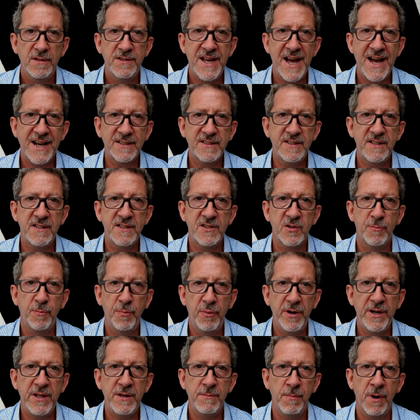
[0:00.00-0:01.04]
Taxis are
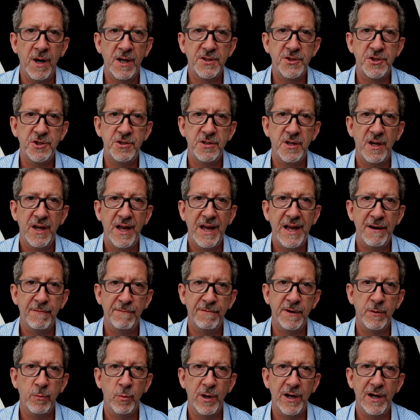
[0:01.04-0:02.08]
pretty much
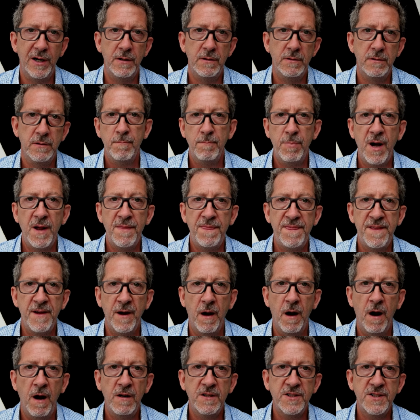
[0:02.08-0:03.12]
everywhere. But
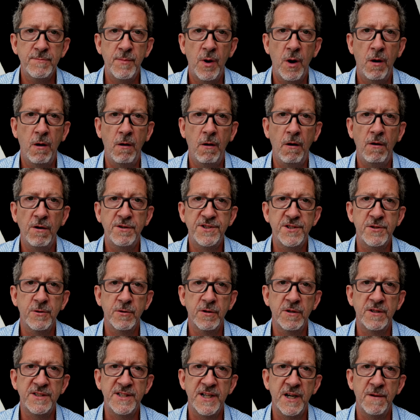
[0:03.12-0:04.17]
there are some horror
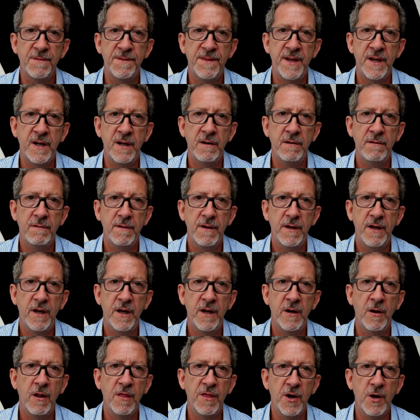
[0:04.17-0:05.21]
stories out there,
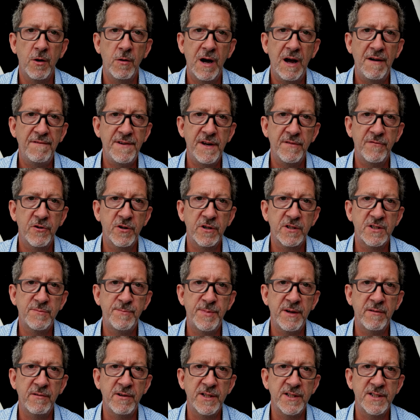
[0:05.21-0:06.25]
and although I've never
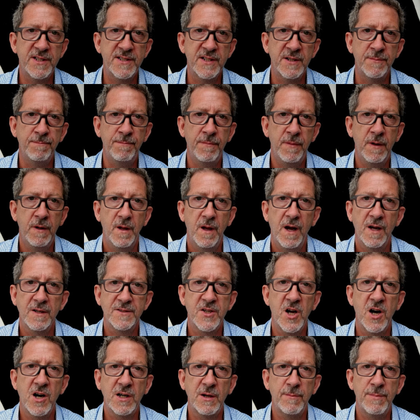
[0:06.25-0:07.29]
experienced them, I'll
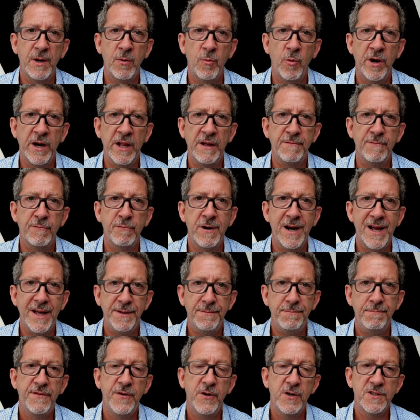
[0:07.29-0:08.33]
talk about what I've read.
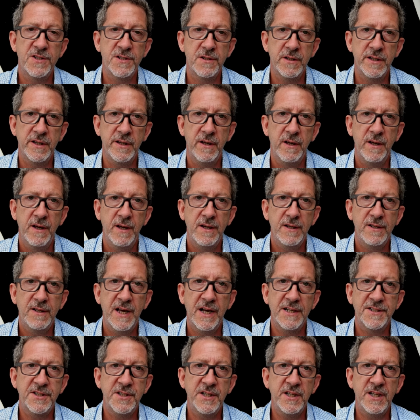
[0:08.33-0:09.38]
Firstly,
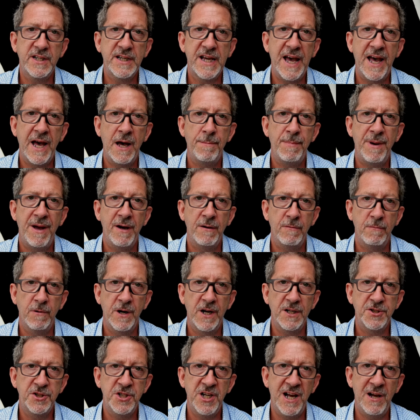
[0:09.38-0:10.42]
catching a cab at
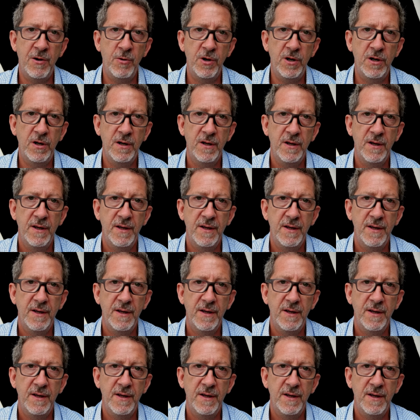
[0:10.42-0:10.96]
rush hour